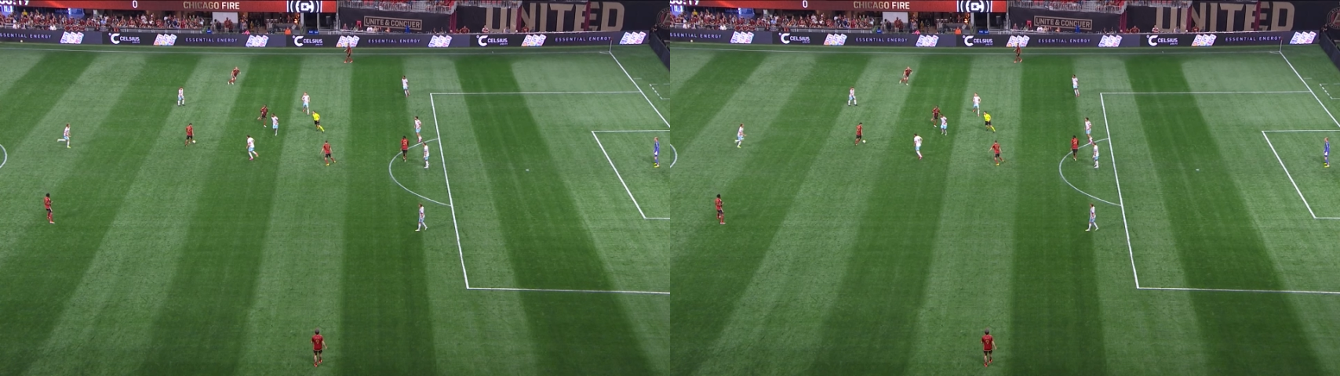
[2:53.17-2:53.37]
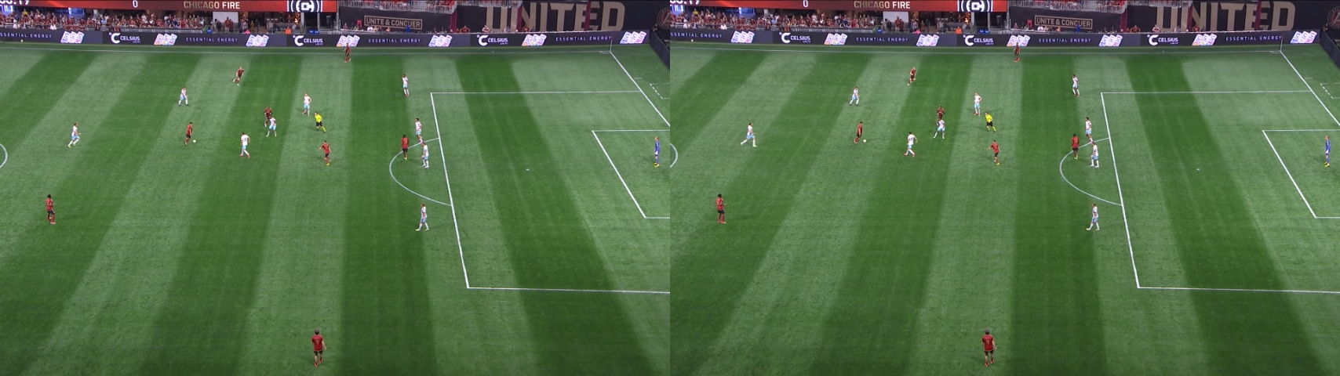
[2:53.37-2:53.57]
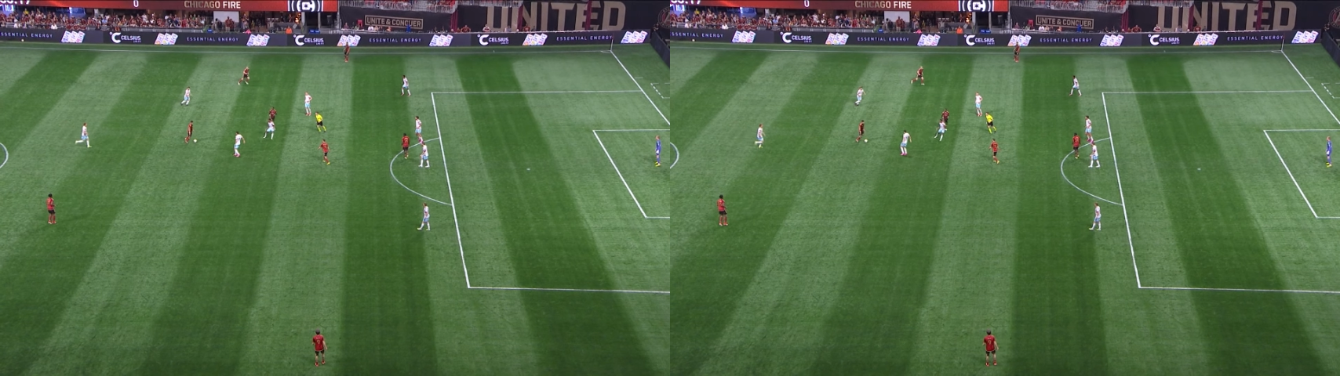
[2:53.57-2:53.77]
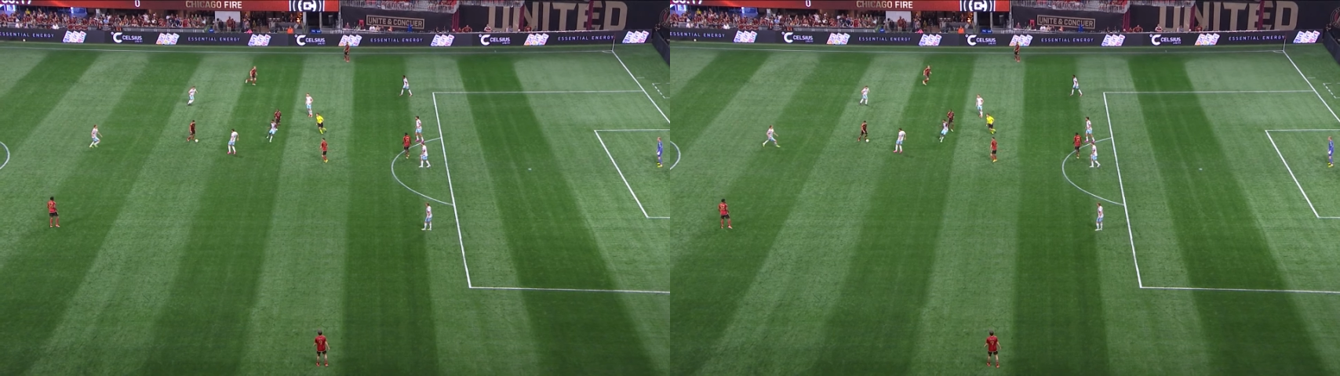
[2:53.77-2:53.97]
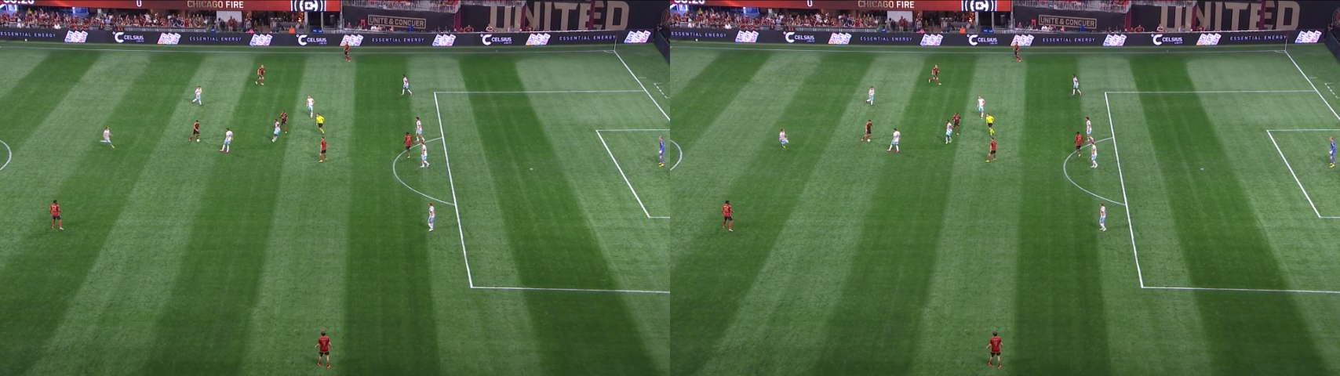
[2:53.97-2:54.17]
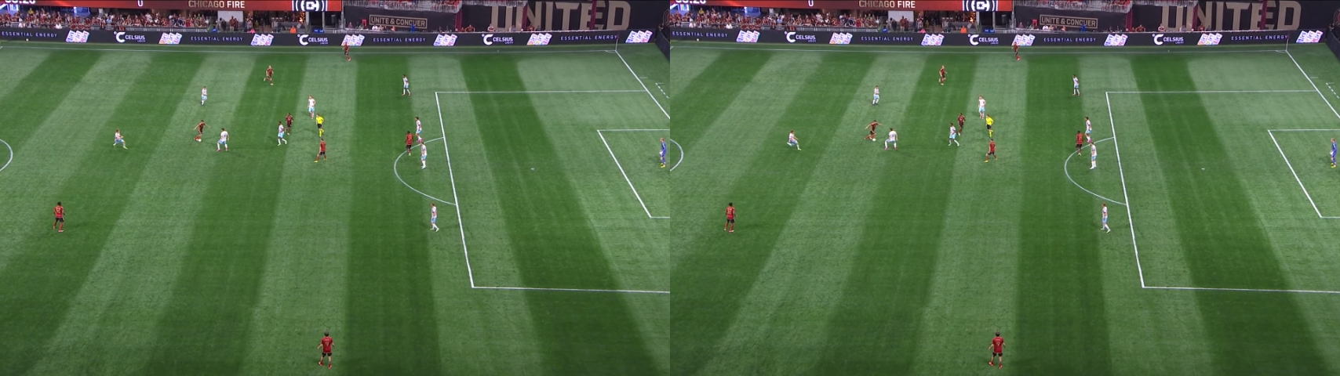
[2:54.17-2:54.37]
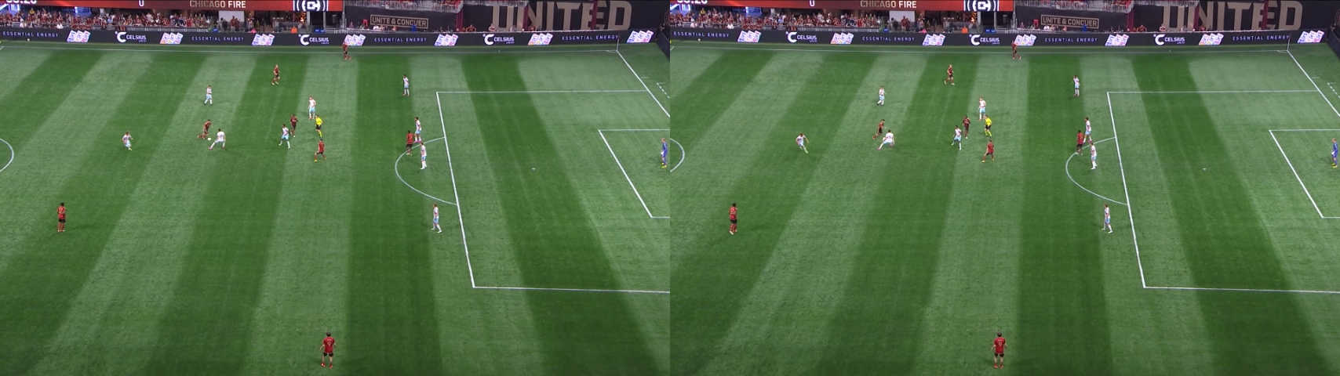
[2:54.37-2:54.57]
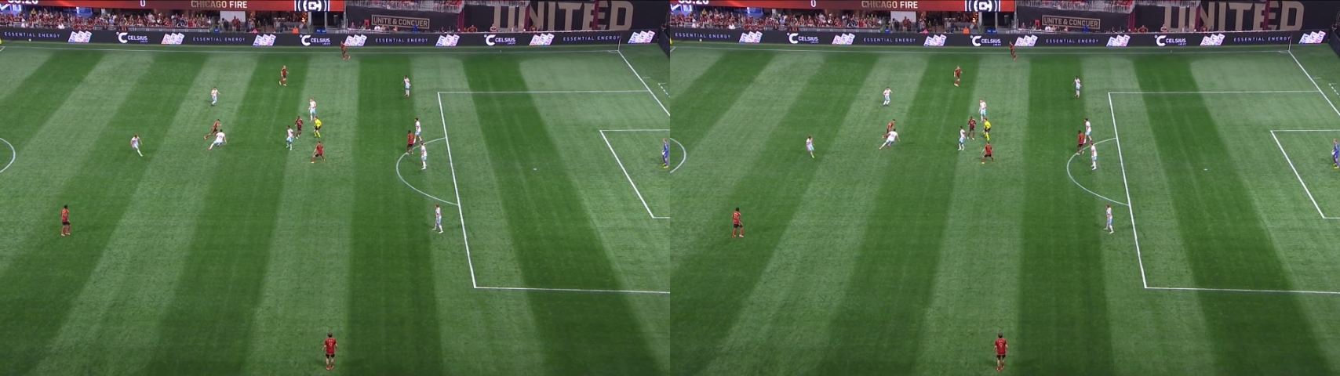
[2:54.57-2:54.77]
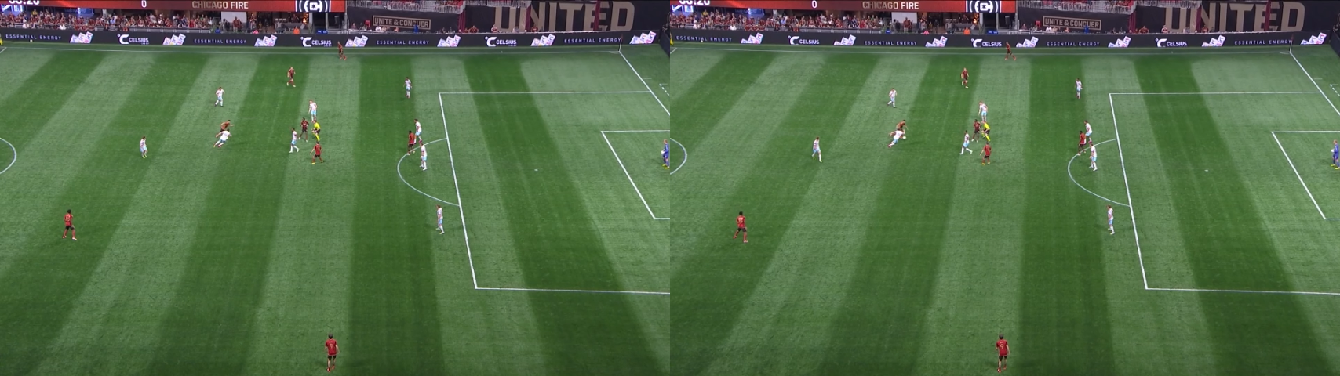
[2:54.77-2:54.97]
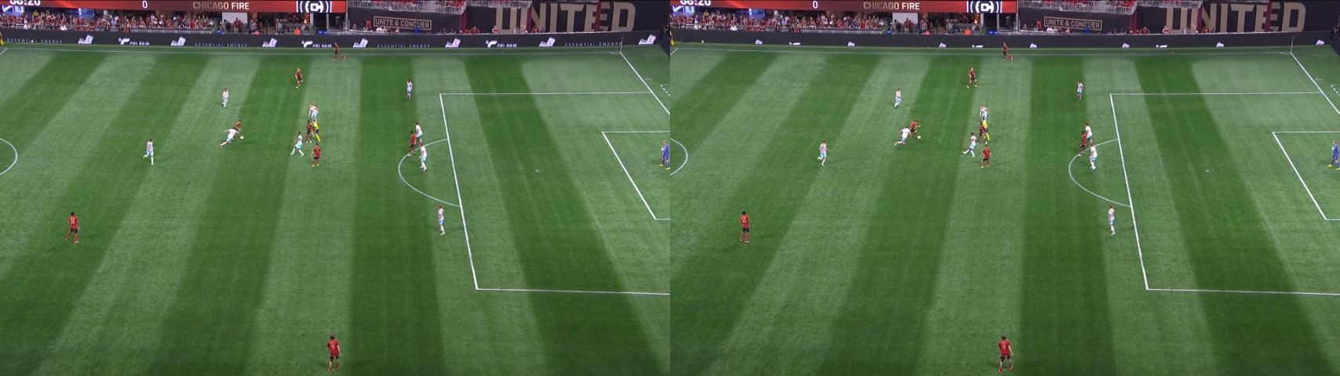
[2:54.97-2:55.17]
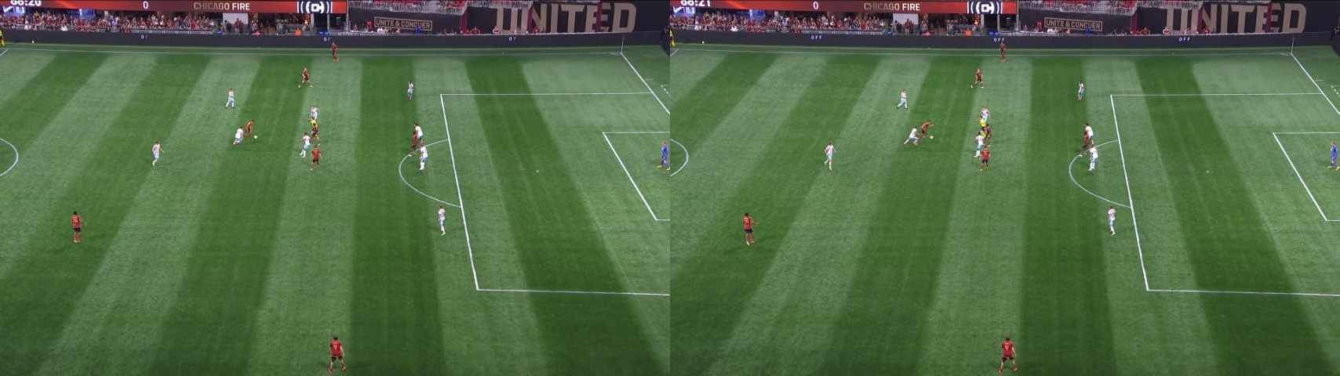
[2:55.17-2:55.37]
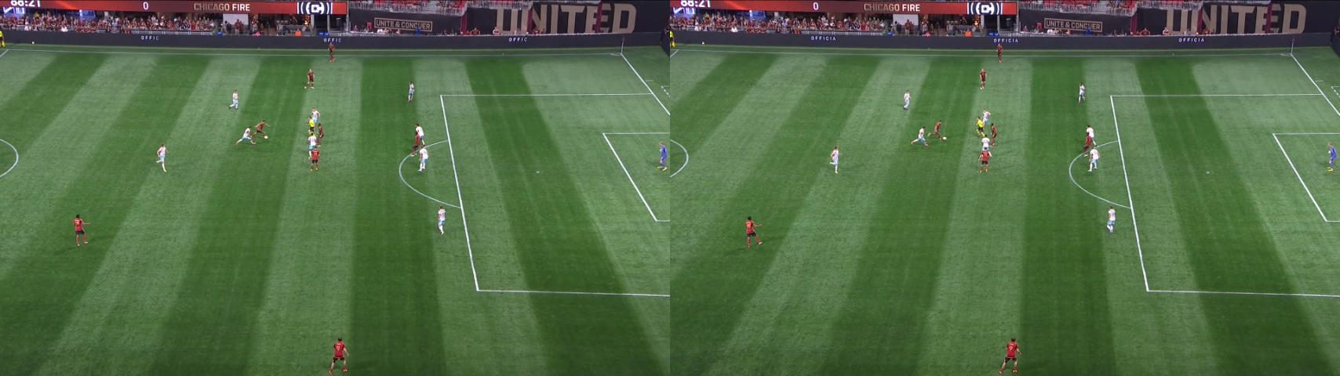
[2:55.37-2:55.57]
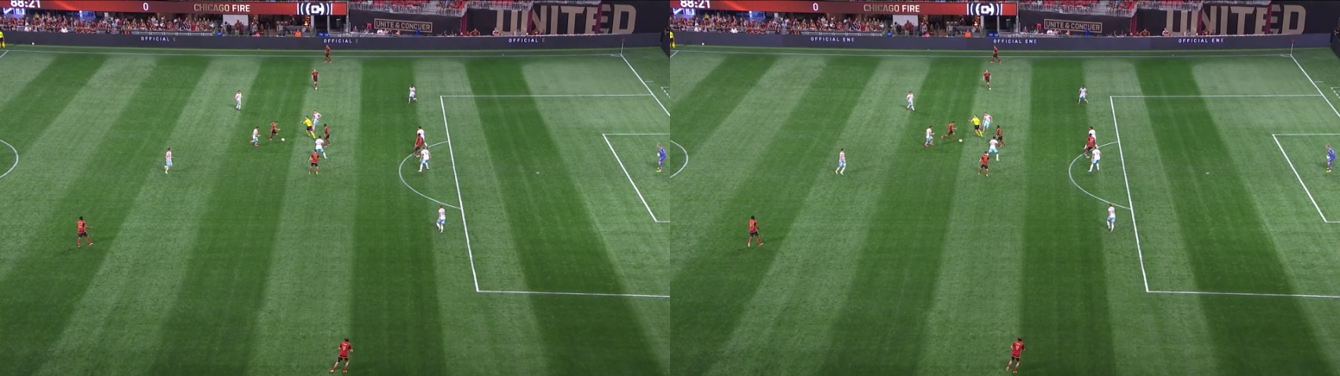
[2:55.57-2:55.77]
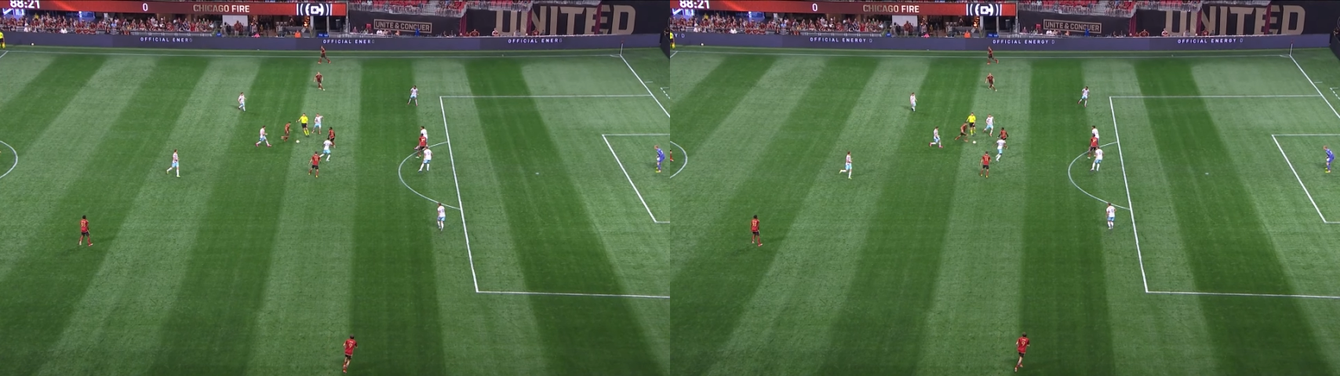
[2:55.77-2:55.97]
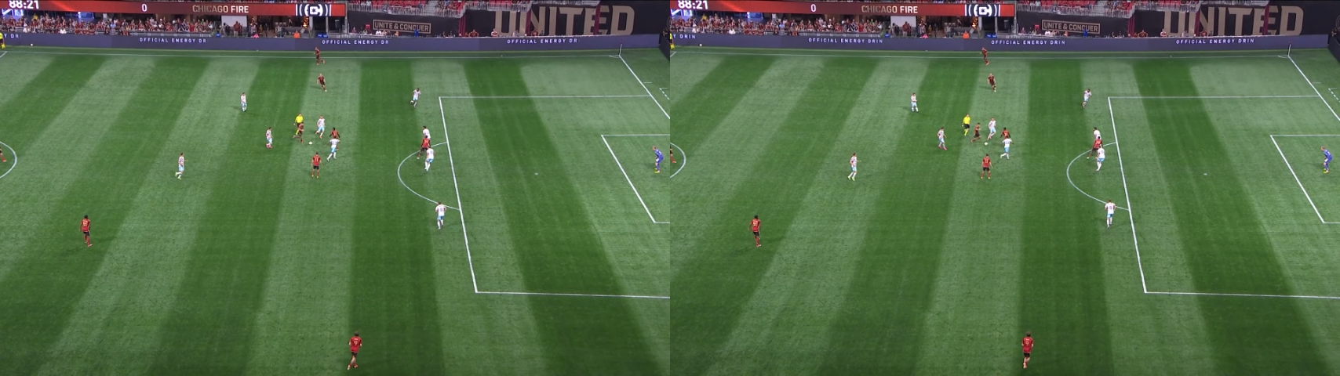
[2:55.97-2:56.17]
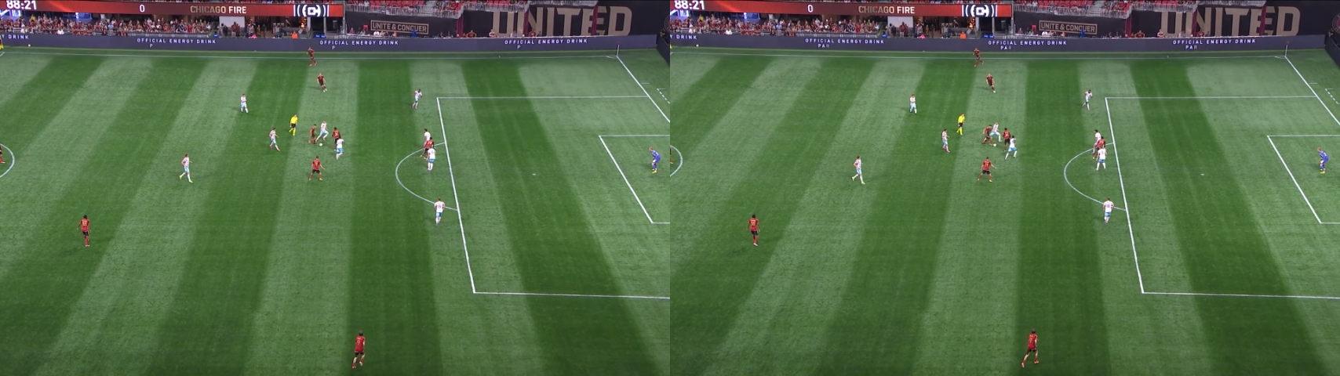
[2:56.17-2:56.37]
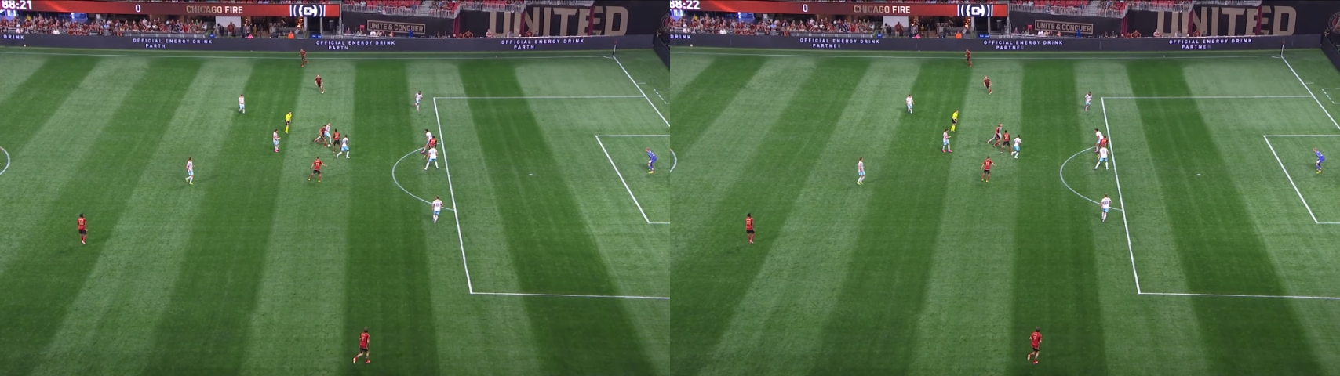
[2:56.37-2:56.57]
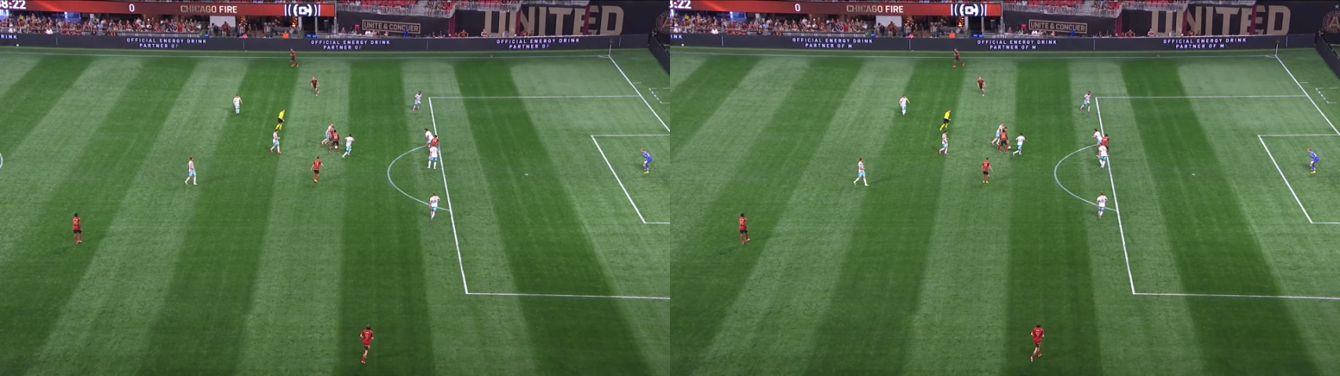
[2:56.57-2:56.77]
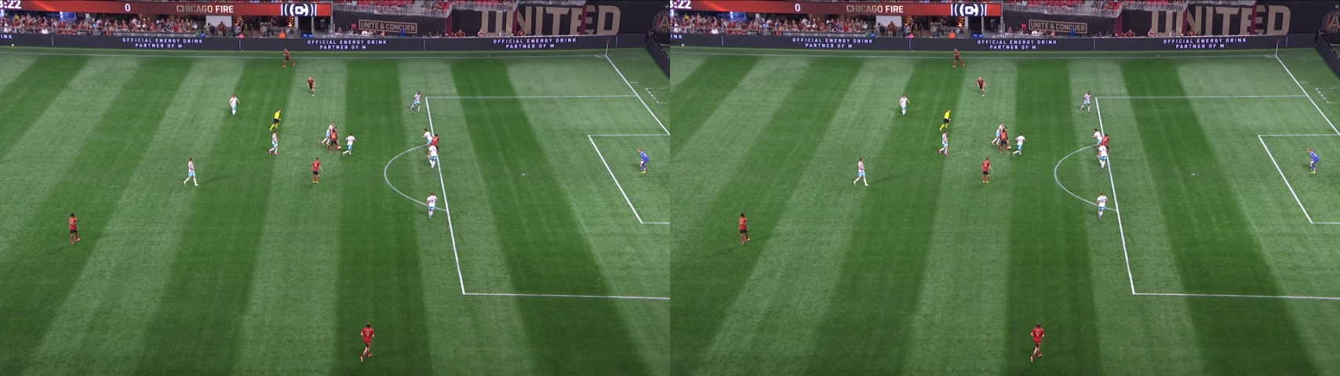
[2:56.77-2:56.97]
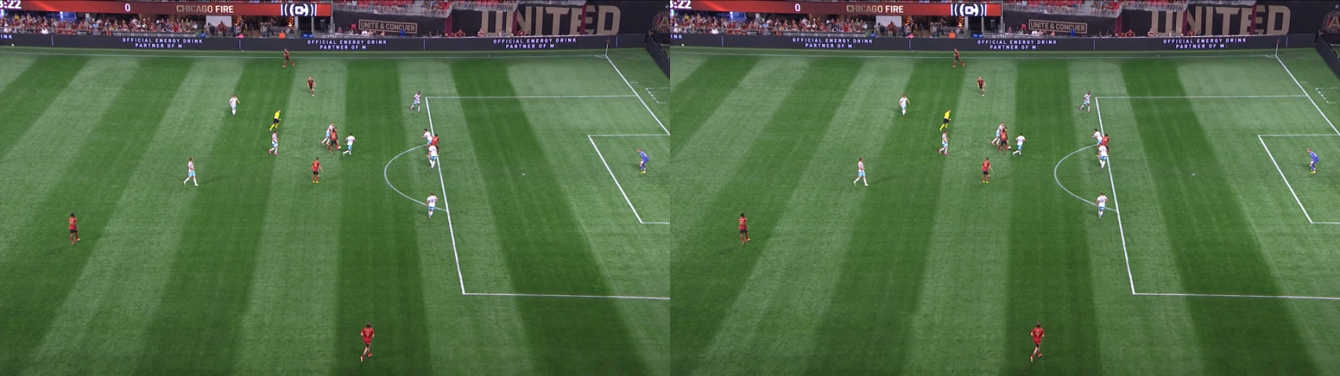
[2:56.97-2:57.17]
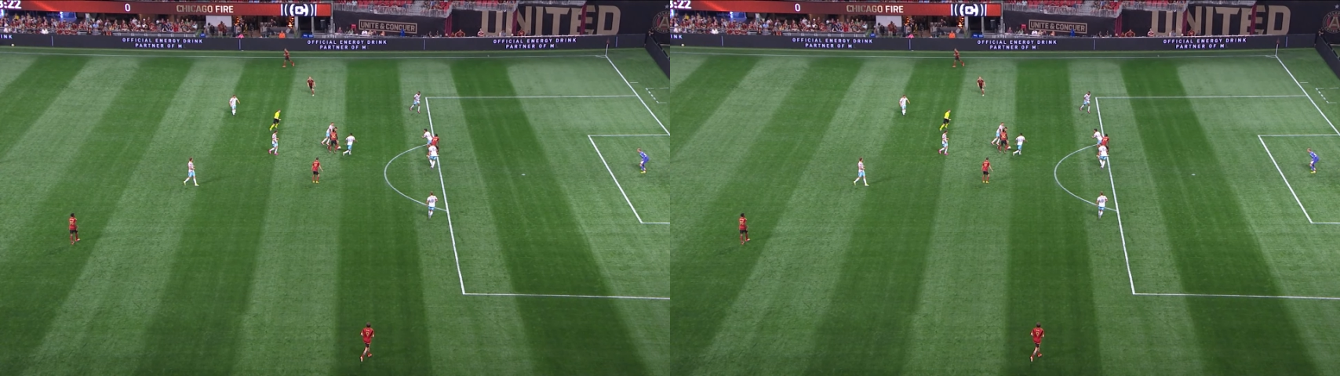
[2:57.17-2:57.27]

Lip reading: Nobody's mouth can be seen.